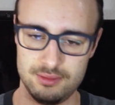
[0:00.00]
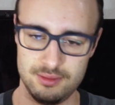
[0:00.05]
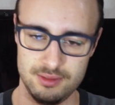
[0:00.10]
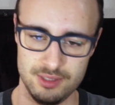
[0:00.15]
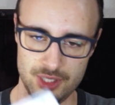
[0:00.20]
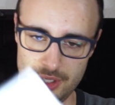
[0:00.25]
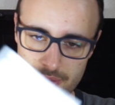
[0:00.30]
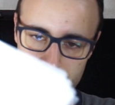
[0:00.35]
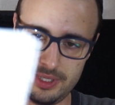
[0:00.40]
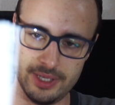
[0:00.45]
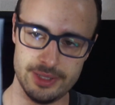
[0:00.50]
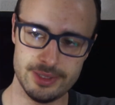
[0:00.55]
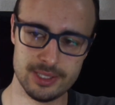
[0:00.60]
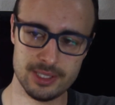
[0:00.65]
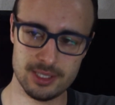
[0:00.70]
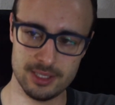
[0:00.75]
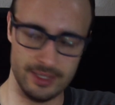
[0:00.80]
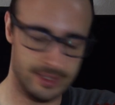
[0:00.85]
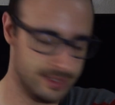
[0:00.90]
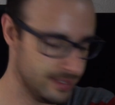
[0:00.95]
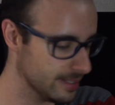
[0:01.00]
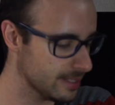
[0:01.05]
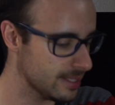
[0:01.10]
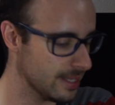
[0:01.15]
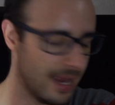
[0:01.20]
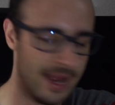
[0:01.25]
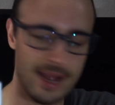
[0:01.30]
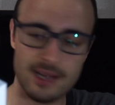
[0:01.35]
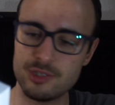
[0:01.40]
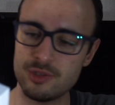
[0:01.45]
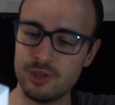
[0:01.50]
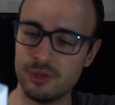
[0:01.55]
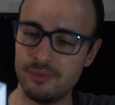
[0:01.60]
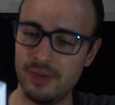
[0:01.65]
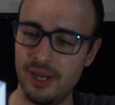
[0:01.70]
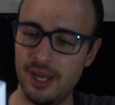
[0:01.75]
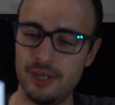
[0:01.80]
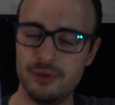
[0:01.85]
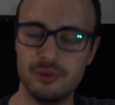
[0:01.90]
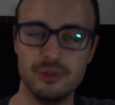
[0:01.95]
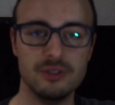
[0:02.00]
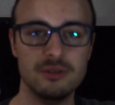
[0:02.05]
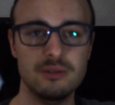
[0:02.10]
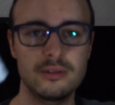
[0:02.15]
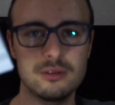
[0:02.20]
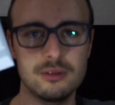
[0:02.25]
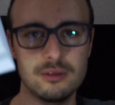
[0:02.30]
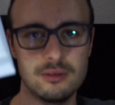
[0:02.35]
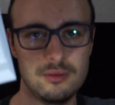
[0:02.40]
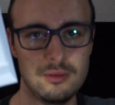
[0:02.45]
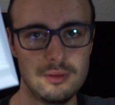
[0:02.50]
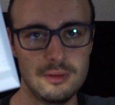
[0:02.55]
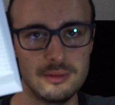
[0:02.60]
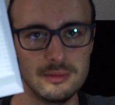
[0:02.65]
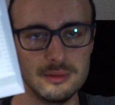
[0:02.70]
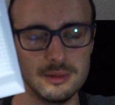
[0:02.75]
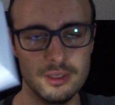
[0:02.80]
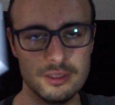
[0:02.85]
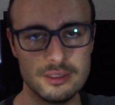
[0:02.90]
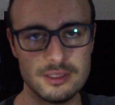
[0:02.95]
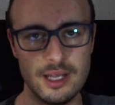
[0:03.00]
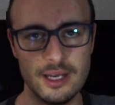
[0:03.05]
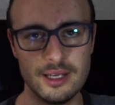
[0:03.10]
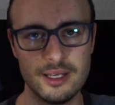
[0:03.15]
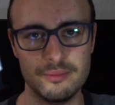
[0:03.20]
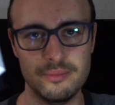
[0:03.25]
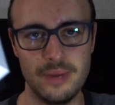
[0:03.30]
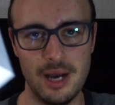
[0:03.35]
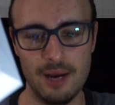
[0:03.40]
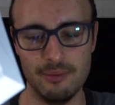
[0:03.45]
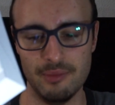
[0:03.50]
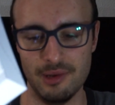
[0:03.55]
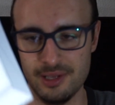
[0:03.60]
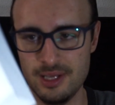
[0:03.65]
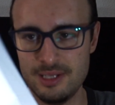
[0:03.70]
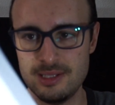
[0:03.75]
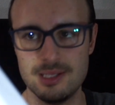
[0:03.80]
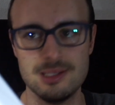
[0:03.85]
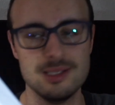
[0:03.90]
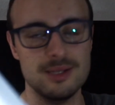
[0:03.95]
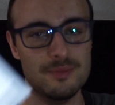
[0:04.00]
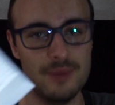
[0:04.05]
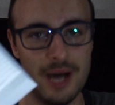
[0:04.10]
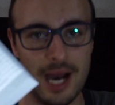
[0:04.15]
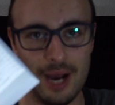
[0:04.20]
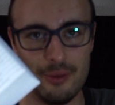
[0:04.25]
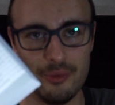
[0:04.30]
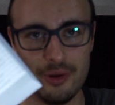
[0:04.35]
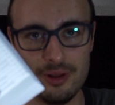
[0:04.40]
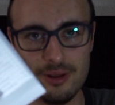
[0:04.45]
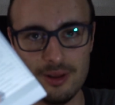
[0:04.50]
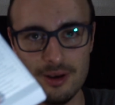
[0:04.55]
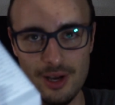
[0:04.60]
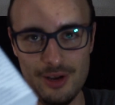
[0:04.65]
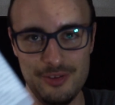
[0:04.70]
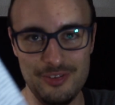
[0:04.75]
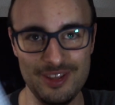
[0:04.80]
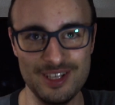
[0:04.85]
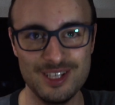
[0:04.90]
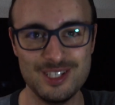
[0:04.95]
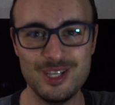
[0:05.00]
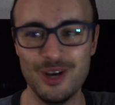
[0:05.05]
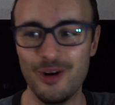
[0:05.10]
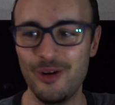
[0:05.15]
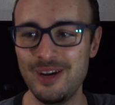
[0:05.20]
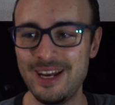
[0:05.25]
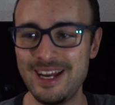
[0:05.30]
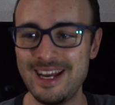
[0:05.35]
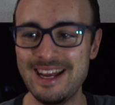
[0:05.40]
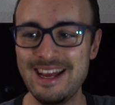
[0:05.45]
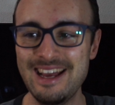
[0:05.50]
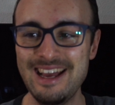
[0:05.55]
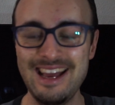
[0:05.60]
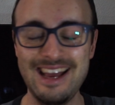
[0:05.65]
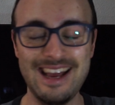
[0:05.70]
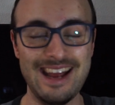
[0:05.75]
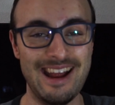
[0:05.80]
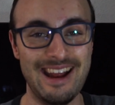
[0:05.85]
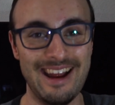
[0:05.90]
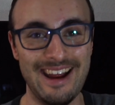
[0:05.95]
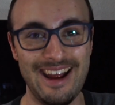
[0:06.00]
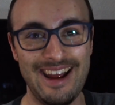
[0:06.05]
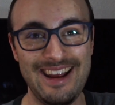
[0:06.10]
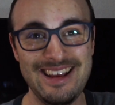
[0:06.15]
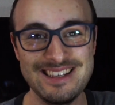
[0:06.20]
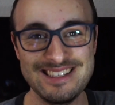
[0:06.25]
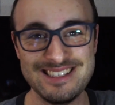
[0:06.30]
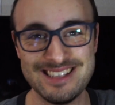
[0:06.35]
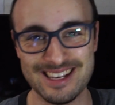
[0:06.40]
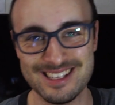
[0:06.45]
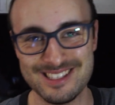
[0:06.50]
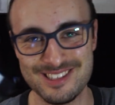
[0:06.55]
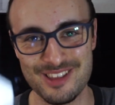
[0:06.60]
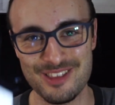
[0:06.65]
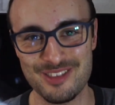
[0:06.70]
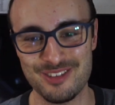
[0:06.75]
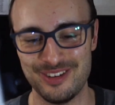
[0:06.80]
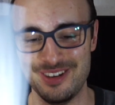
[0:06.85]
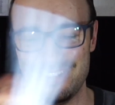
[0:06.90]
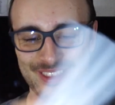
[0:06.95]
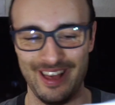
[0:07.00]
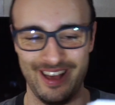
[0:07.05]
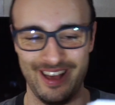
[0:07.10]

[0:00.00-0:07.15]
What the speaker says: So is this the actual manual? Looks like a Bible. This is the Bible of the Sony a63.